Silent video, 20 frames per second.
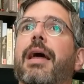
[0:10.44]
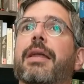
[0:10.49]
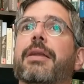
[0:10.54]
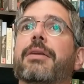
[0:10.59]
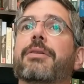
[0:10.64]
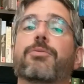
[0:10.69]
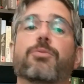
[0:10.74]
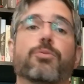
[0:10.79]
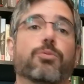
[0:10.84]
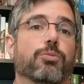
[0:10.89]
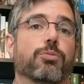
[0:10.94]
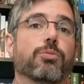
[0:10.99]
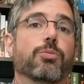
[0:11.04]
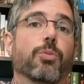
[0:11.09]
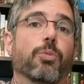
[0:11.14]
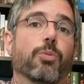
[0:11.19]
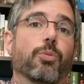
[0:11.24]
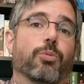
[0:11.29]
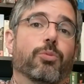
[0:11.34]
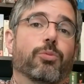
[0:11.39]
and
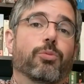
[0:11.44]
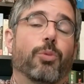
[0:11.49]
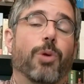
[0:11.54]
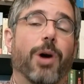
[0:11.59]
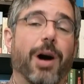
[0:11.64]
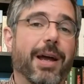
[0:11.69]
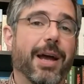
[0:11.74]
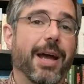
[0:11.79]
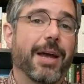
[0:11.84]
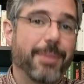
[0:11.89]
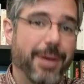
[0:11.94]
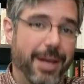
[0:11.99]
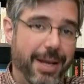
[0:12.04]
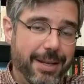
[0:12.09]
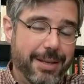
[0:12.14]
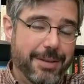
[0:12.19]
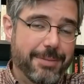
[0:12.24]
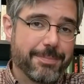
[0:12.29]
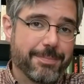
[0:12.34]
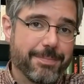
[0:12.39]
why I
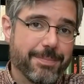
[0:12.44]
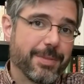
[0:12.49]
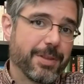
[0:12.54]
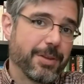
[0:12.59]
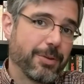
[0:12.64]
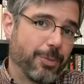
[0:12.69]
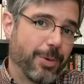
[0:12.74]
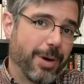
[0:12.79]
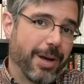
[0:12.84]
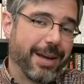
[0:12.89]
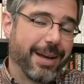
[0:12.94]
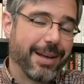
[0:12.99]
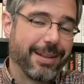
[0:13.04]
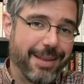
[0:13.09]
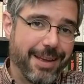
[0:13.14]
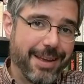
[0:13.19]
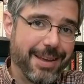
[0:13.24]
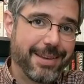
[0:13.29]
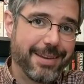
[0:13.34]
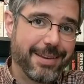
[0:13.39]
made it, why I
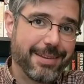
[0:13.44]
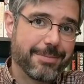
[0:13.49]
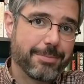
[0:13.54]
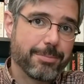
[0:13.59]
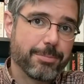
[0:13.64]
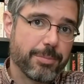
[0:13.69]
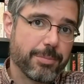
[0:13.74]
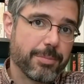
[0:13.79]
like it,